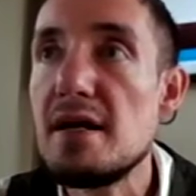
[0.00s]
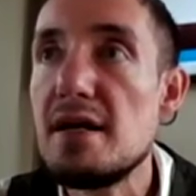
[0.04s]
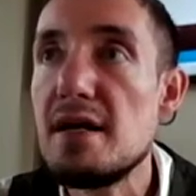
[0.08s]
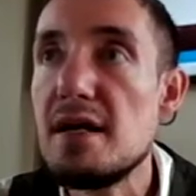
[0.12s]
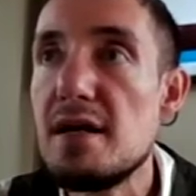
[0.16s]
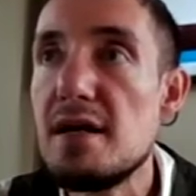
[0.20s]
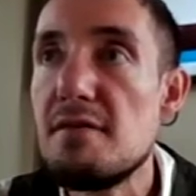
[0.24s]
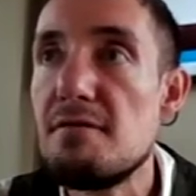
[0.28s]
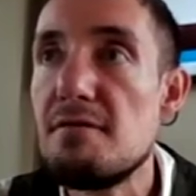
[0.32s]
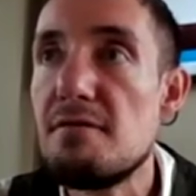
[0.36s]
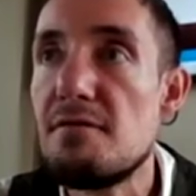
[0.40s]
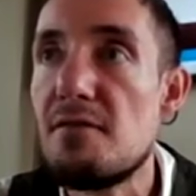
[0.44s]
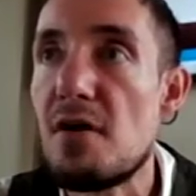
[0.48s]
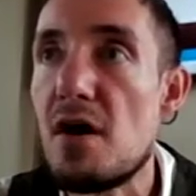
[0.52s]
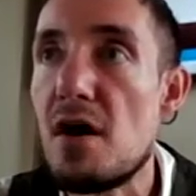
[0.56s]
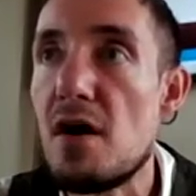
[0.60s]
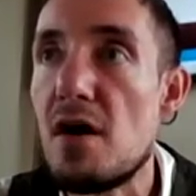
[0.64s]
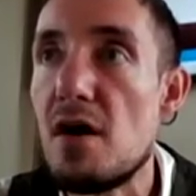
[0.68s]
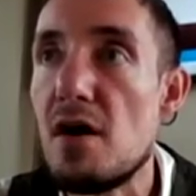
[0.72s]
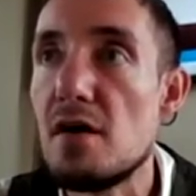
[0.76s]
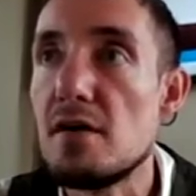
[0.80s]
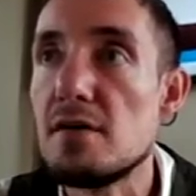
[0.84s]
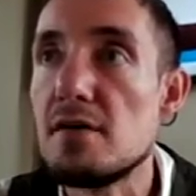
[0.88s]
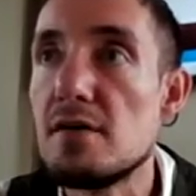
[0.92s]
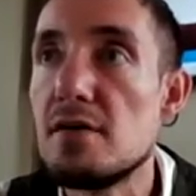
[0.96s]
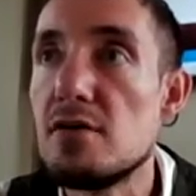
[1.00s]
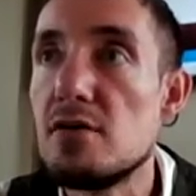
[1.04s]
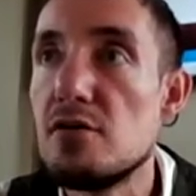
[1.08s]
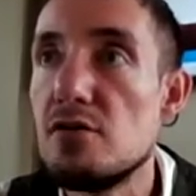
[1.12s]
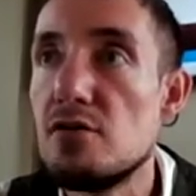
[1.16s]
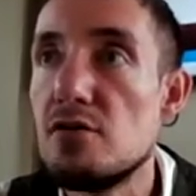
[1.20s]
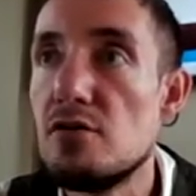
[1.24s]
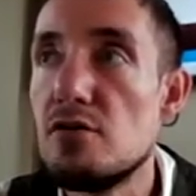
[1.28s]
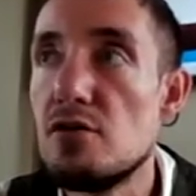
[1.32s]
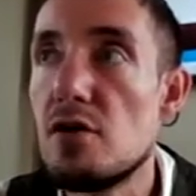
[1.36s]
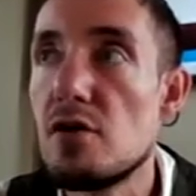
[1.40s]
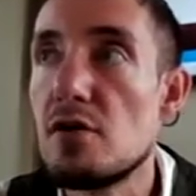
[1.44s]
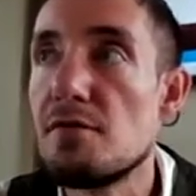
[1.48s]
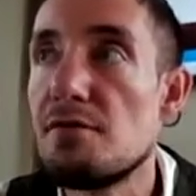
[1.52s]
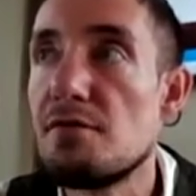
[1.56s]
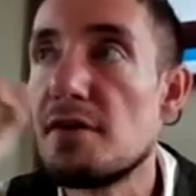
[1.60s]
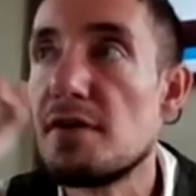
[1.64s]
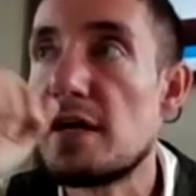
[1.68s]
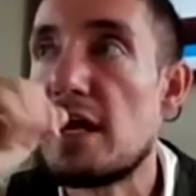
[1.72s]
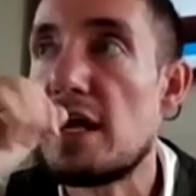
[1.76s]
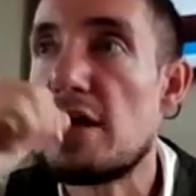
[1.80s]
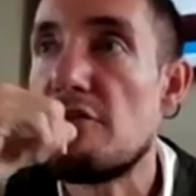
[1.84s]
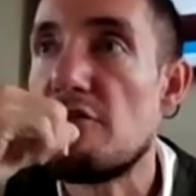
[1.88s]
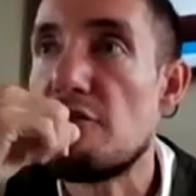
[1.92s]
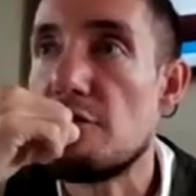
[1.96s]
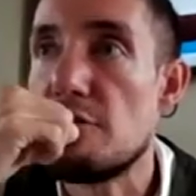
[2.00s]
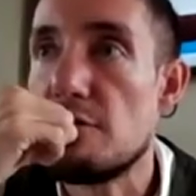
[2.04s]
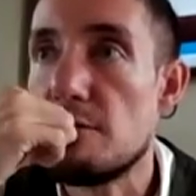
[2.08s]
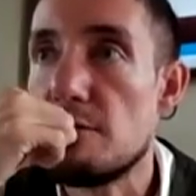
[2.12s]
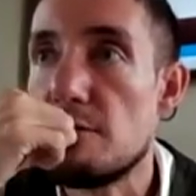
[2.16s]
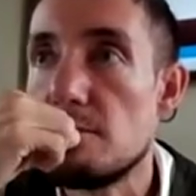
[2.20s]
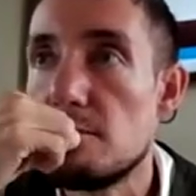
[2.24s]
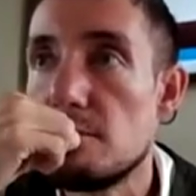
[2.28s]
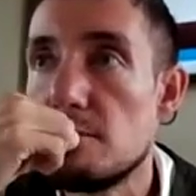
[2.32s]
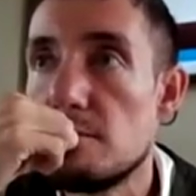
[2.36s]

default notifications.